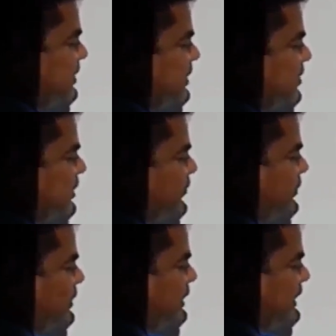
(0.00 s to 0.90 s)
structure we
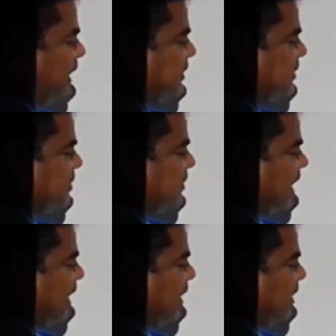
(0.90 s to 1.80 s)
call it as a
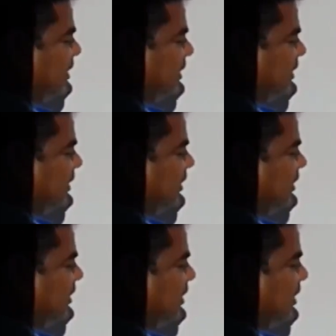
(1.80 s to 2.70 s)
style.
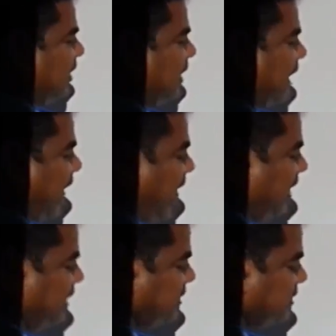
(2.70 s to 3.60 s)

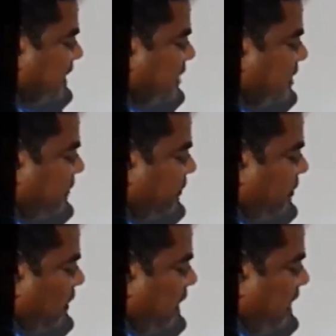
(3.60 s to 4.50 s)
And this structure we
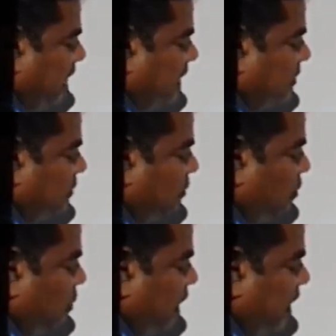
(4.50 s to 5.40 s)
call it as a
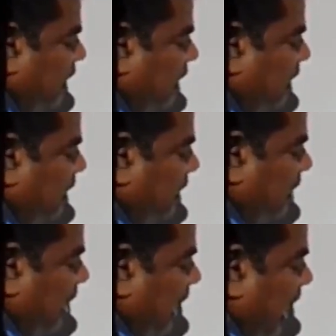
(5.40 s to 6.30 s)
ovary.
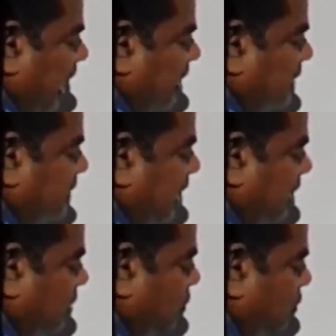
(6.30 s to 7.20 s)
And
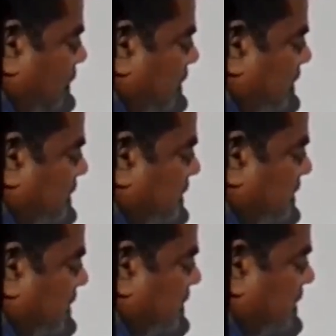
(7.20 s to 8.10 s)
inside the ovary there is a
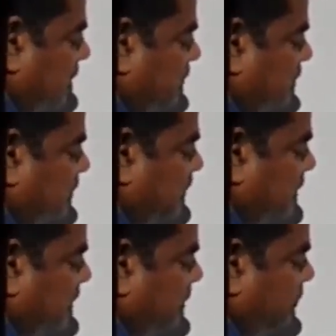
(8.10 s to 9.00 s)
structure which is
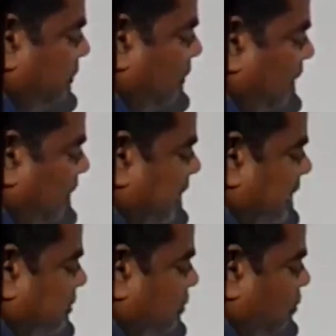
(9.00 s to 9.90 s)
present, we call
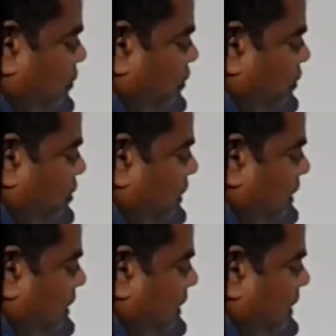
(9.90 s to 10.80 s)
it as a ovule.
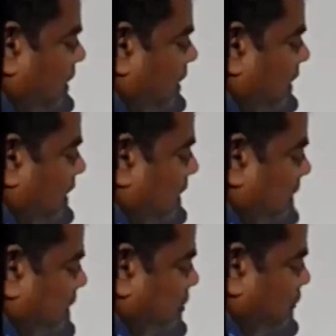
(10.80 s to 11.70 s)

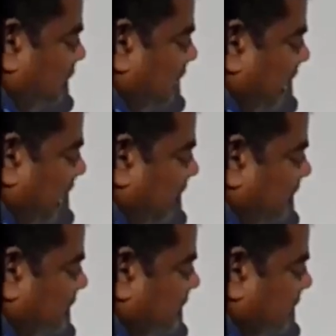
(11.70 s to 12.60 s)
This one
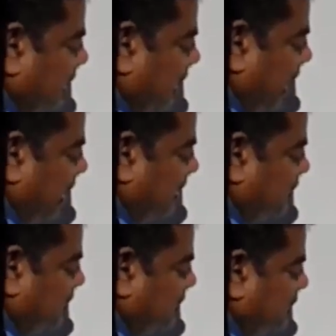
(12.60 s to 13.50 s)
thalamus, and
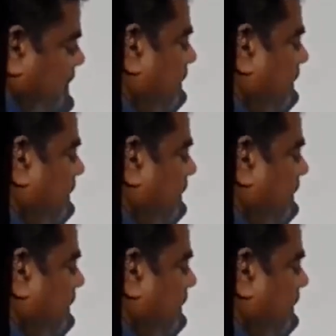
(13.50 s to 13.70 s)
this one is the